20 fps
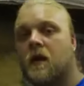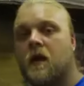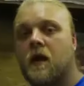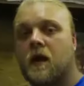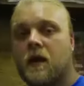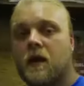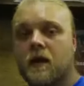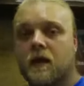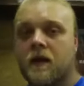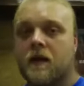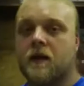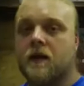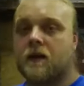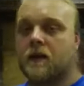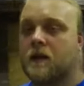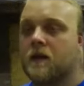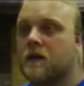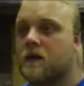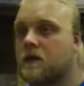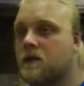I gotta get in the
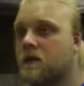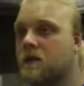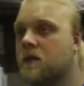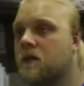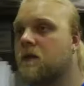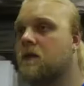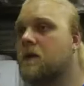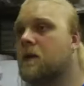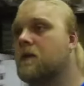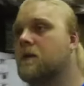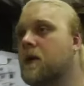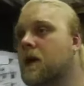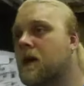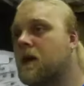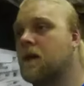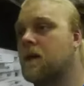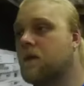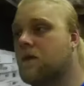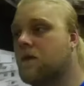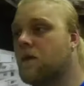kitchen and rip
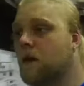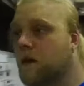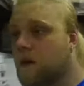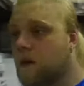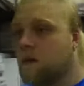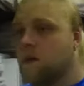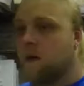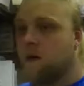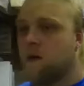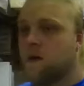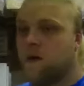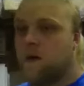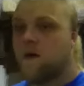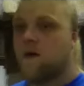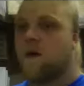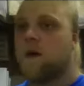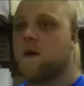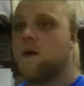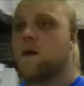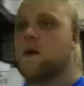that the fuck apart.
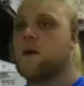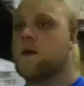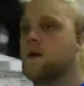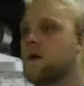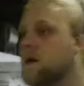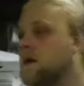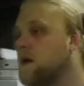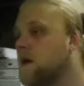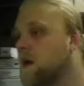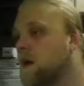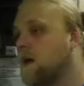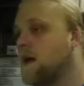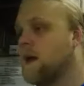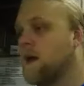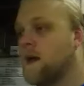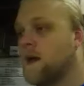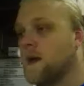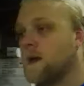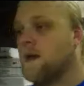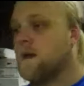
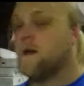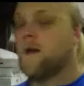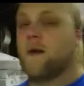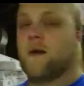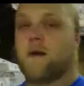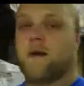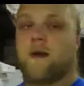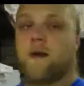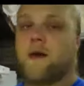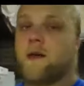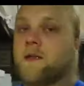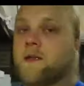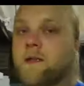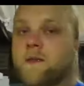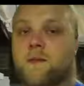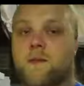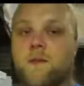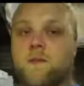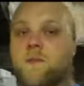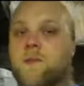And I
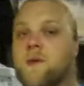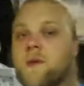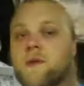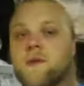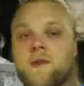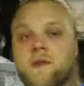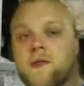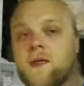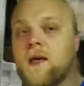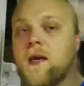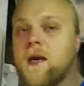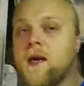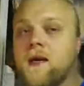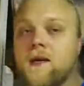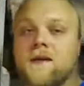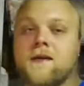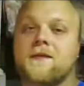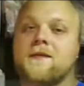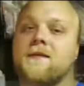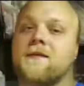just been busy
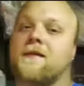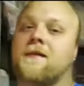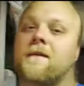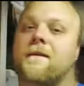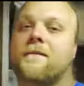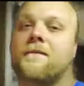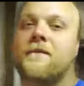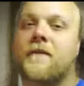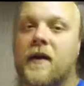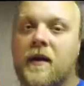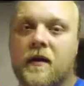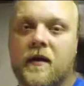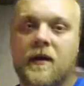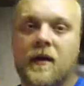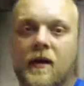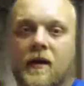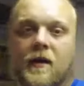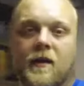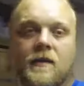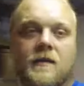as fuck,
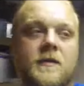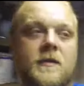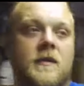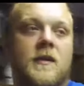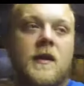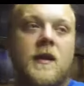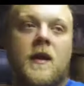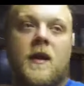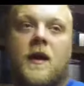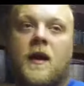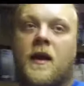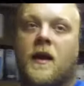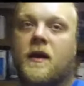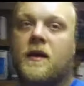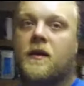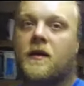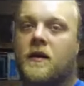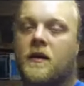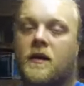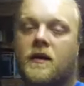guys,
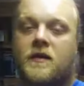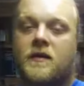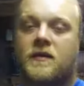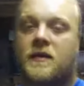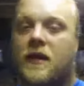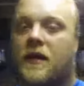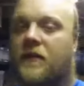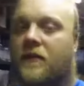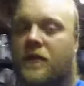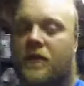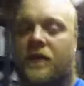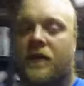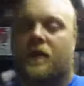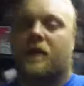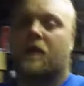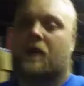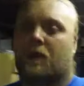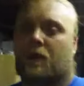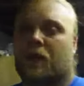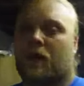and I just haven't
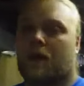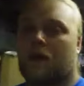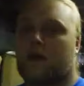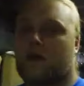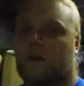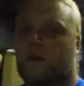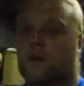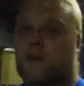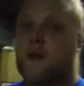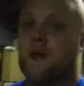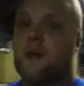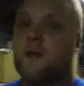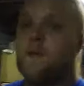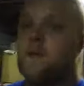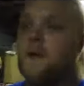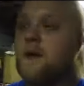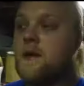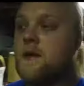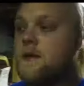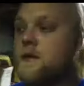felt like picking up the
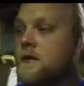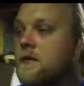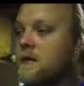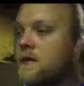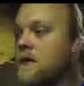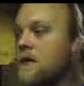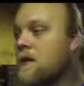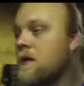camera either.